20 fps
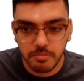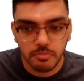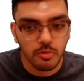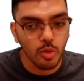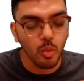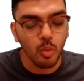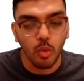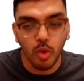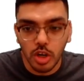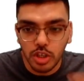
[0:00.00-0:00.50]

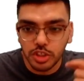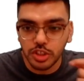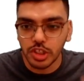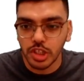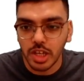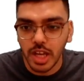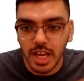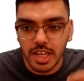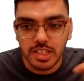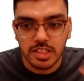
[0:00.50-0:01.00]
What should
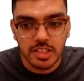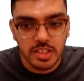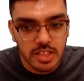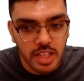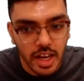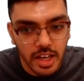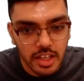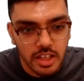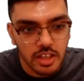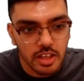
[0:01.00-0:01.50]
I
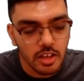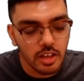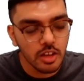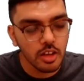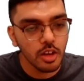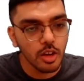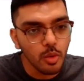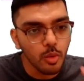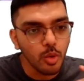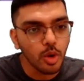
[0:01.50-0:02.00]
study?
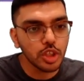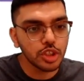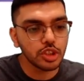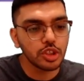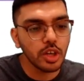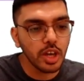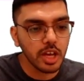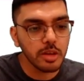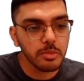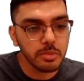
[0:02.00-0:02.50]
What should
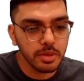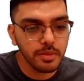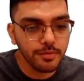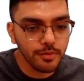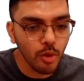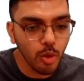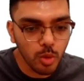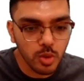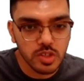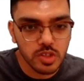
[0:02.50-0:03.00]
I be
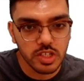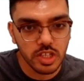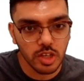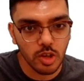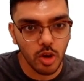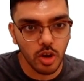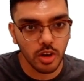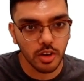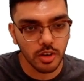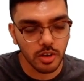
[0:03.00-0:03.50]
focusing
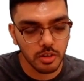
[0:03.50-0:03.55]
on?